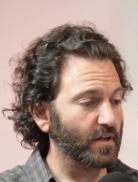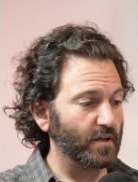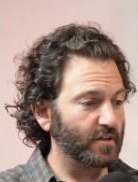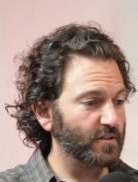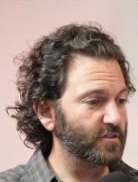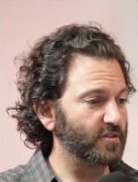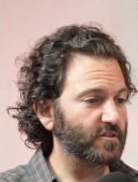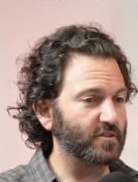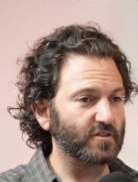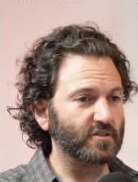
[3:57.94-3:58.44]

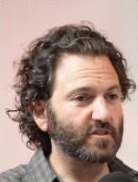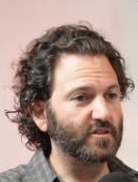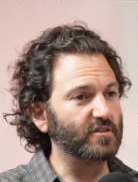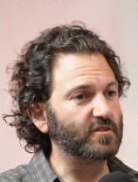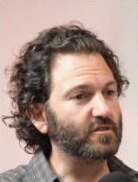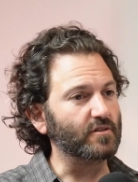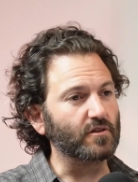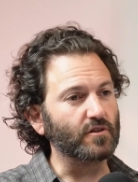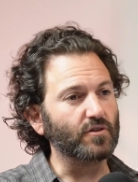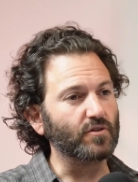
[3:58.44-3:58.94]
It's just
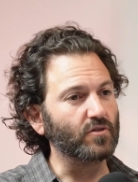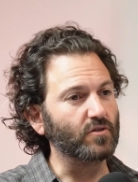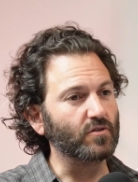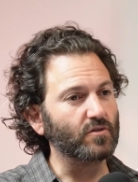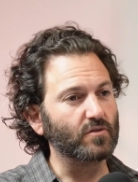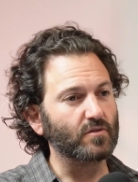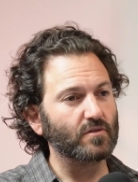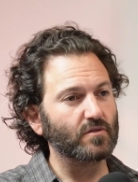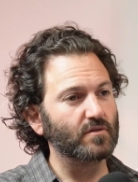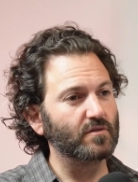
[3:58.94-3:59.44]
these
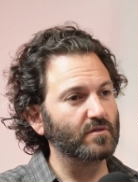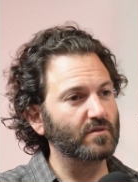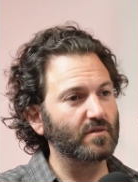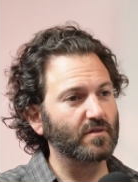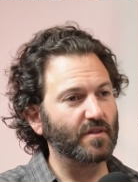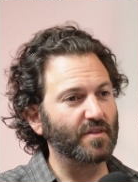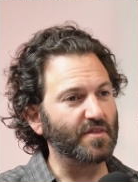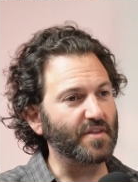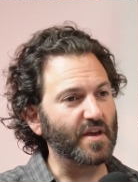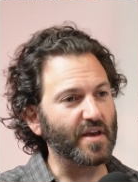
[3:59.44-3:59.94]
little
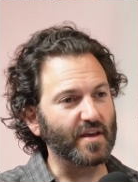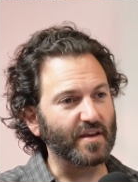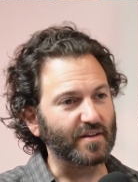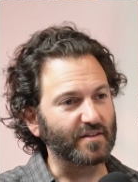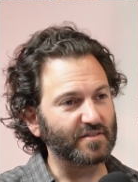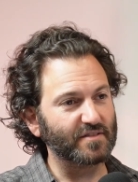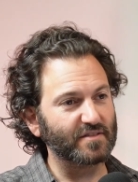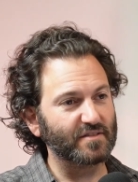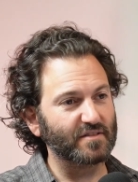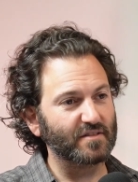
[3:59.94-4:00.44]

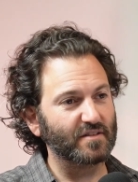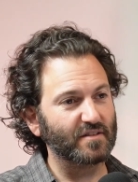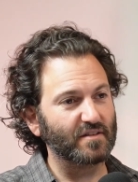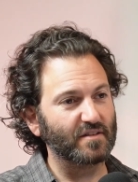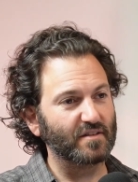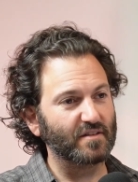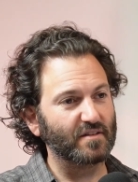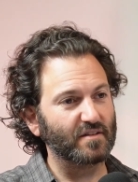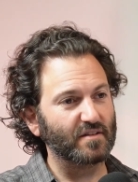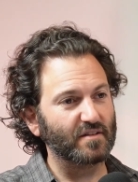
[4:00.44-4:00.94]
things,
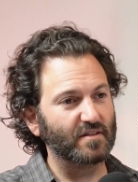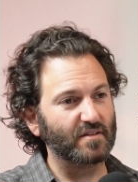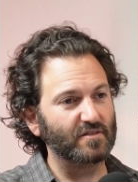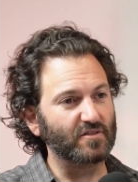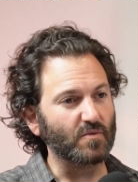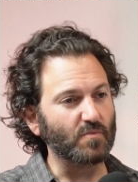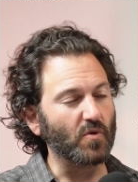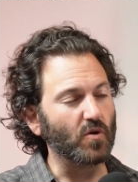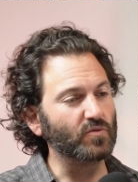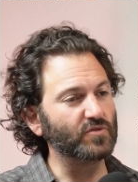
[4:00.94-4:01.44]

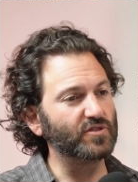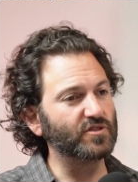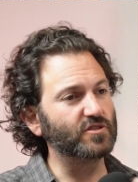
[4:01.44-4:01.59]
the most